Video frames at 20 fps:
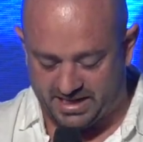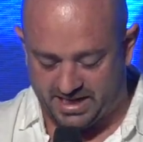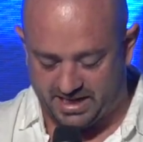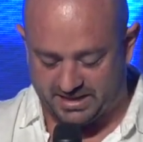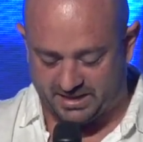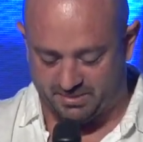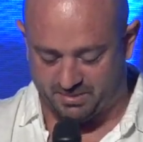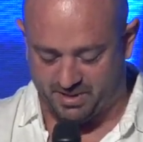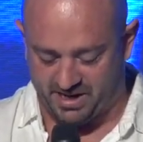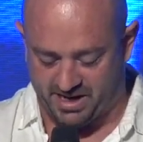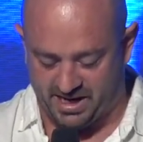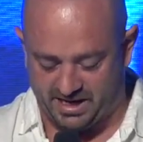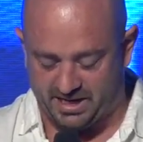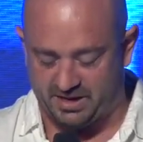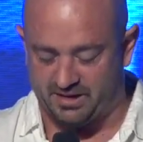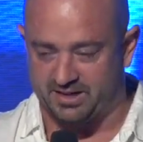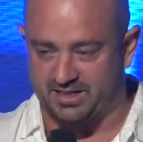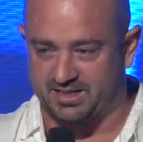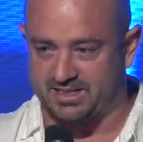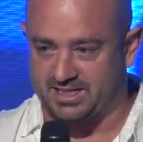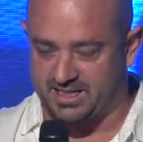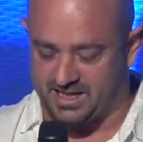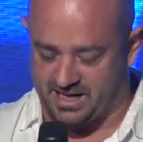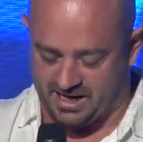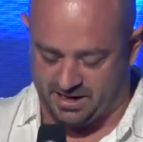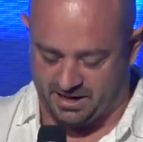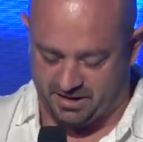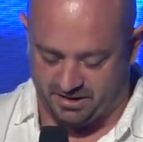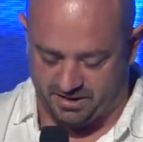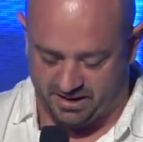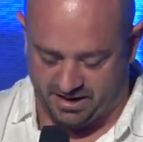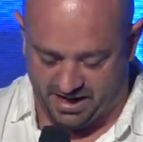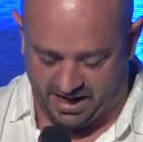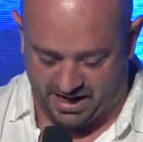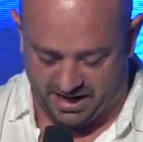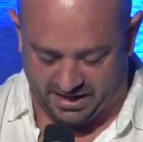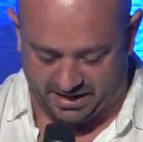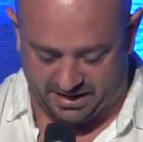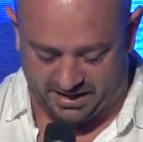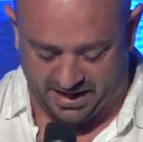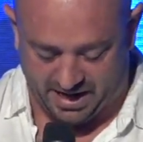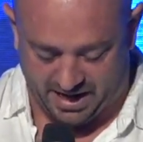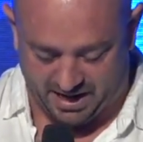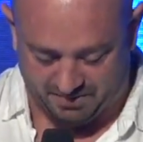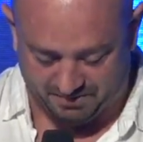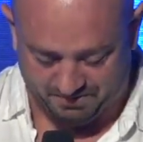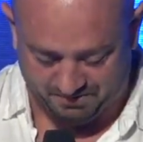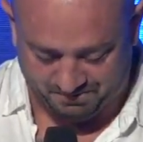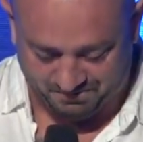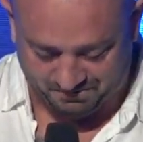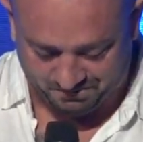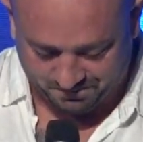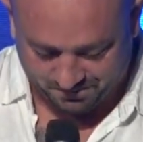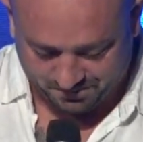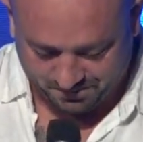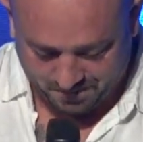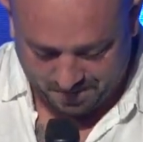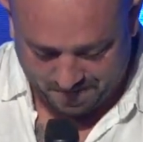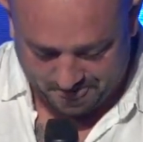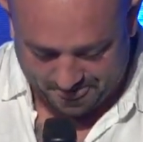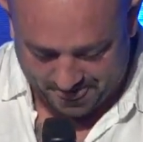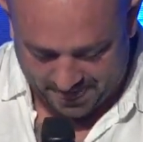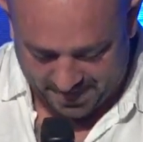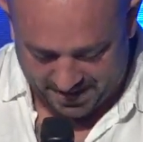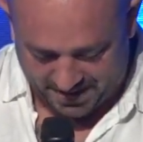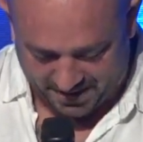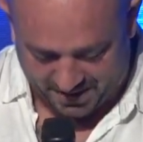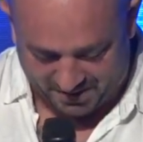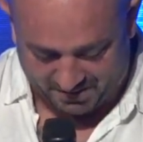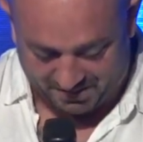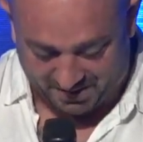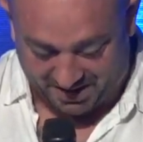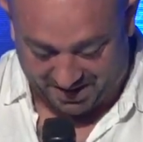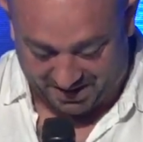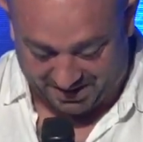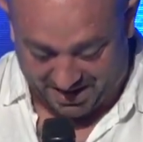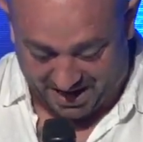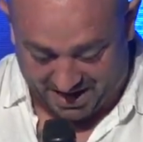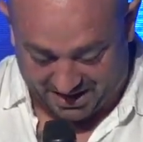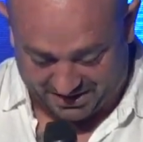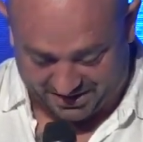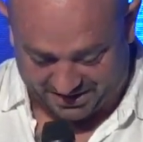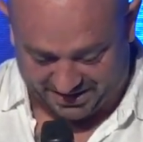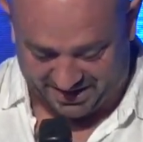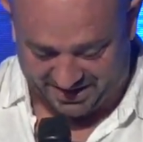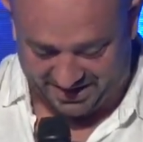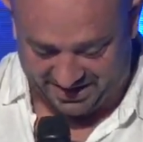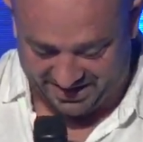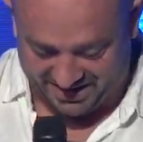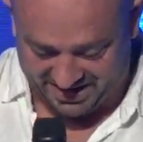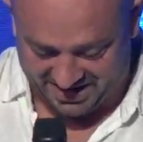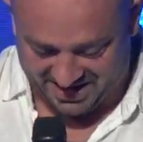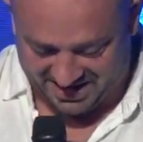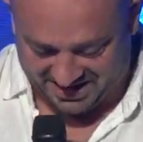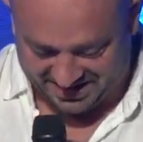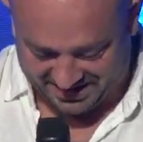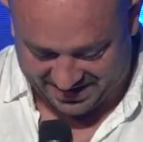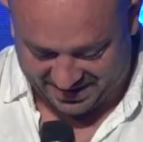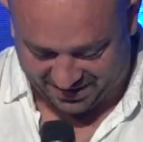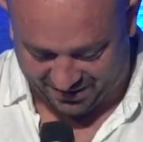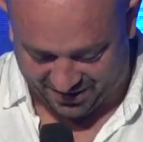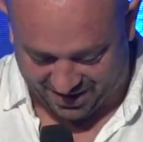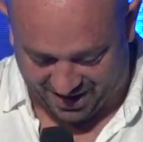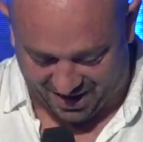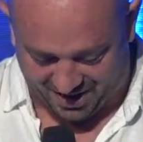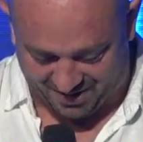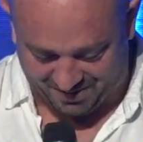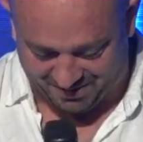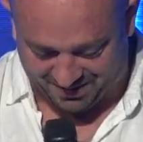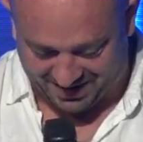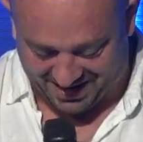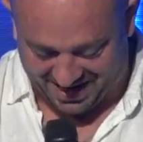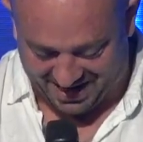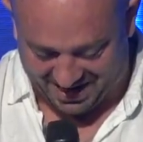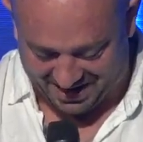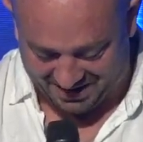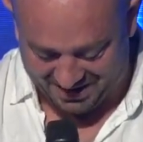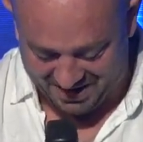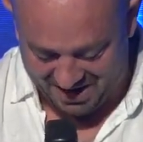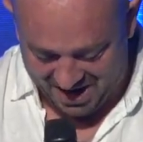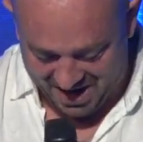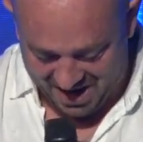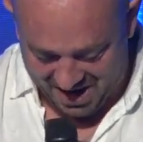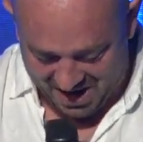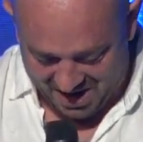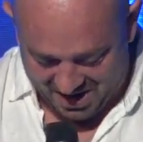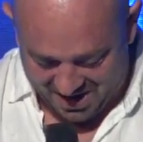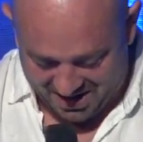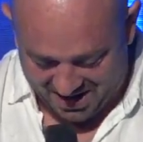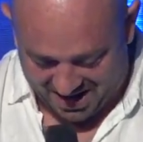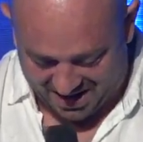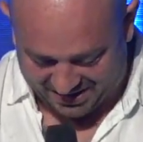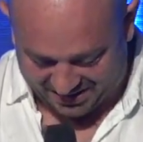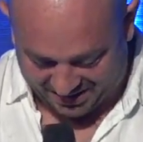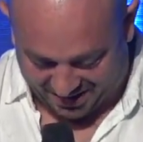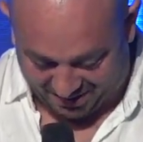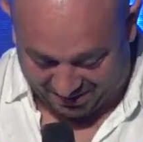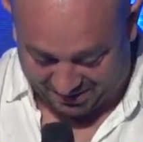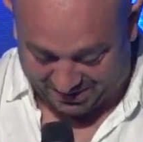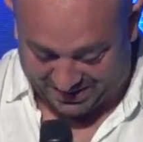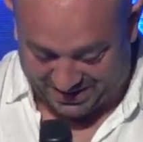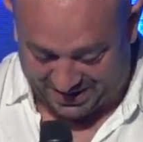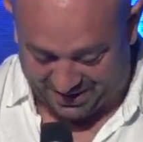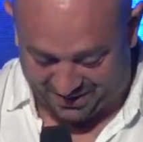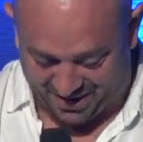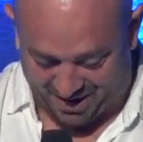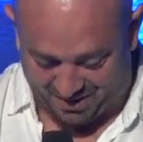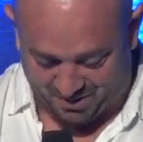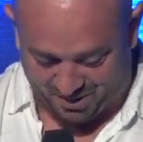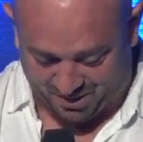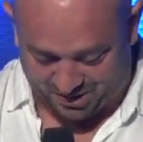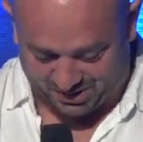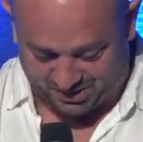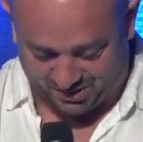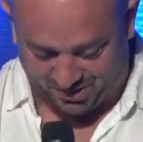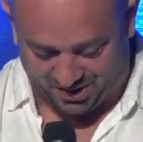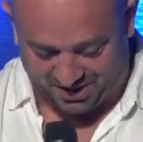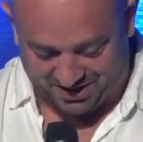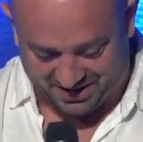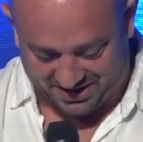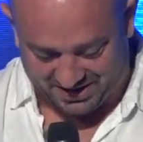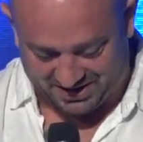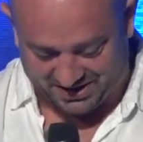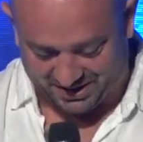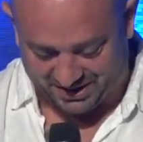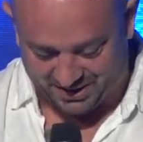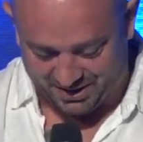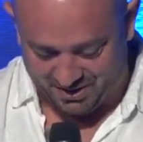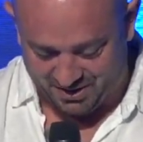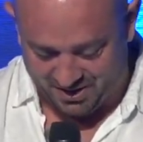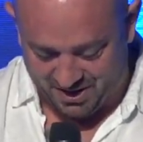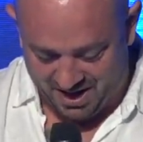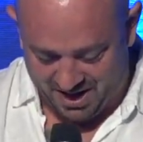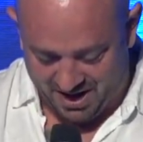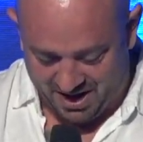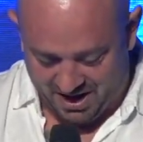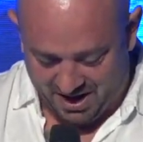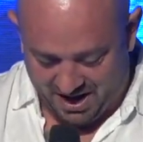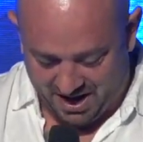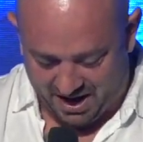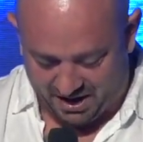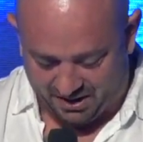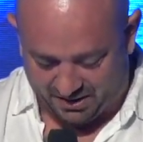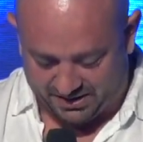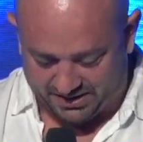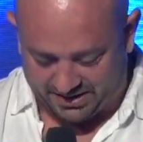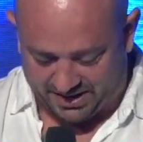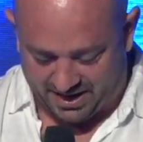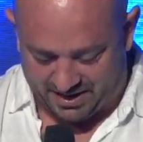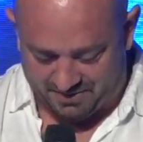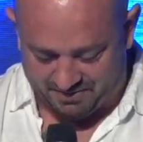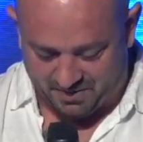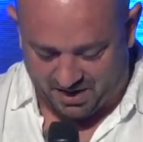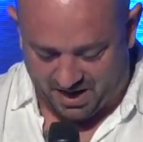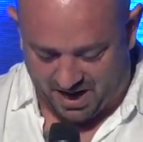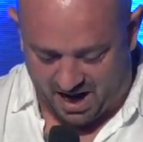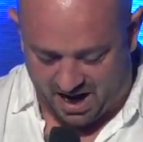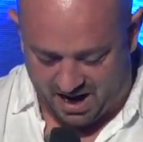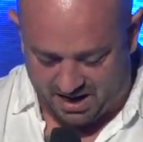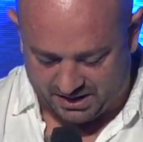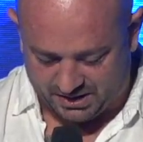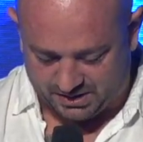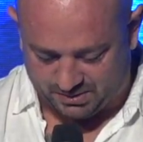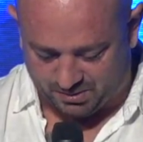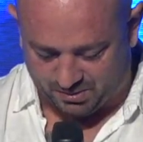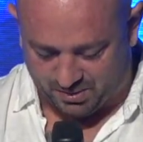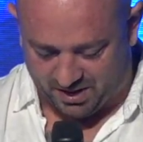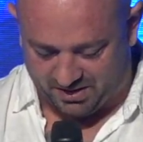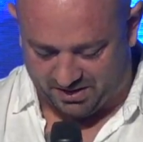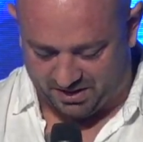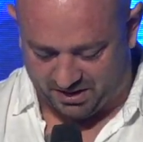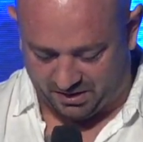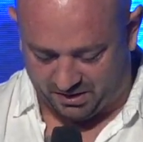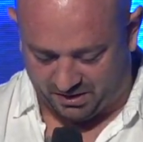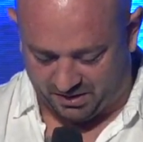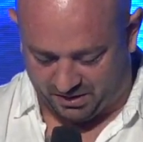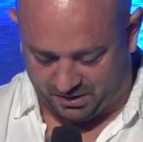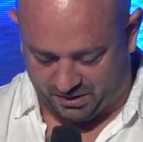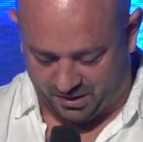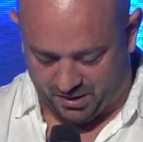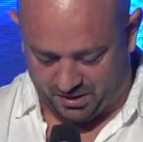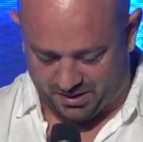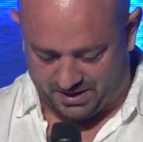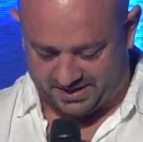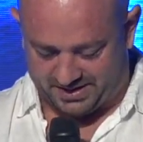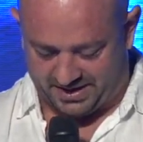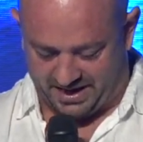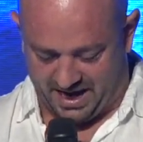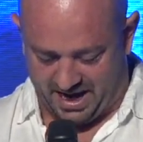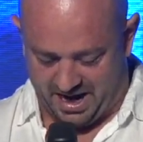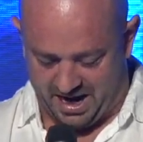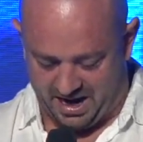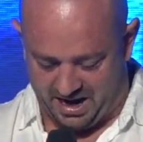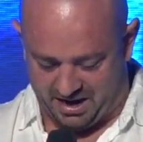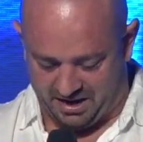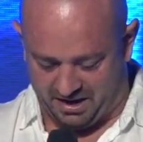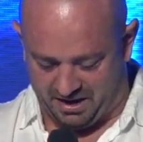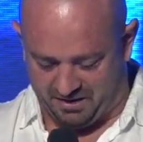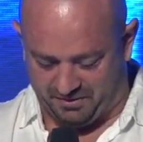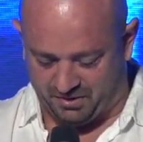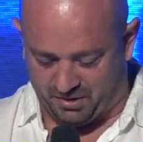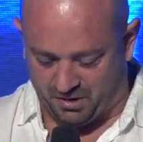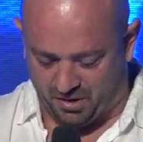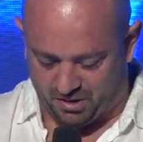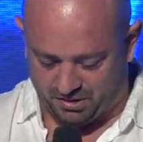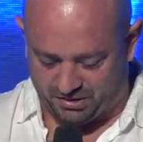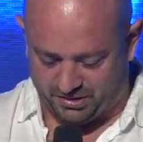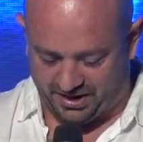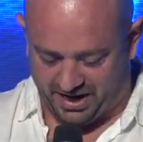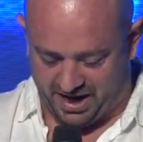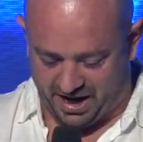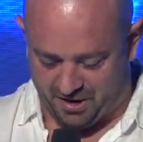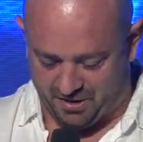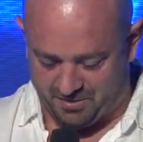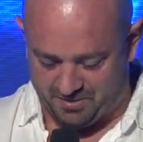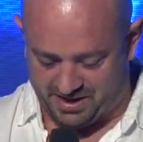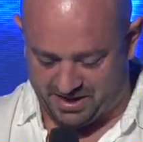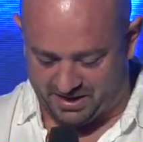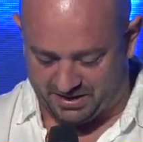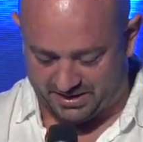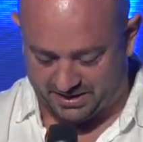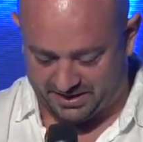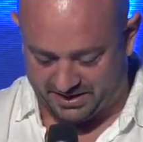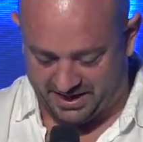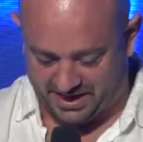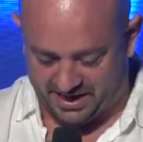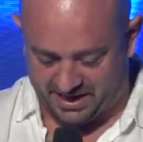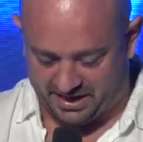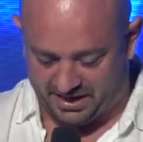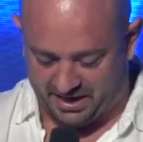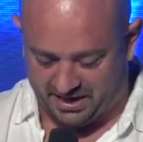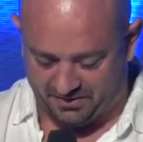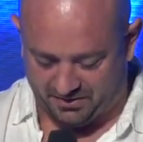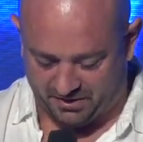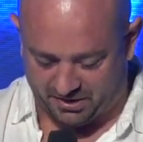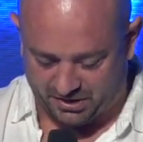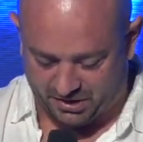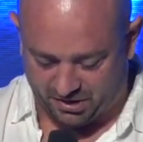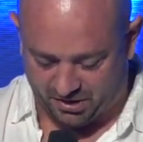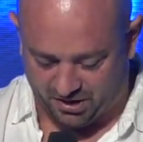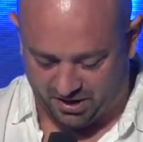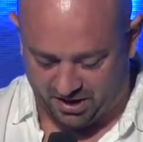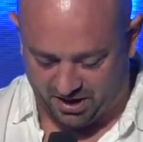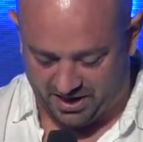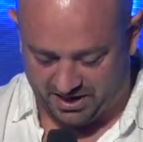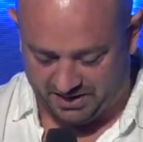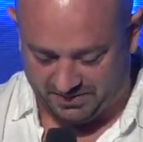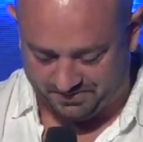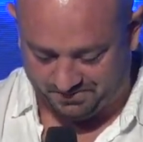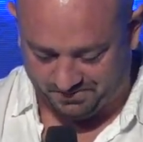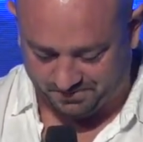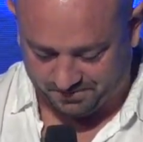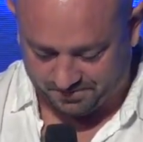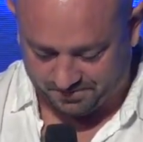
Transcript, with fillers: out to Bianca and Sienna, and um, I'm actually tearing up now. I was, I was, tearing up while I was writing it too. And I was um, asked whether God is there and if God could help me, as I needed to give it a try.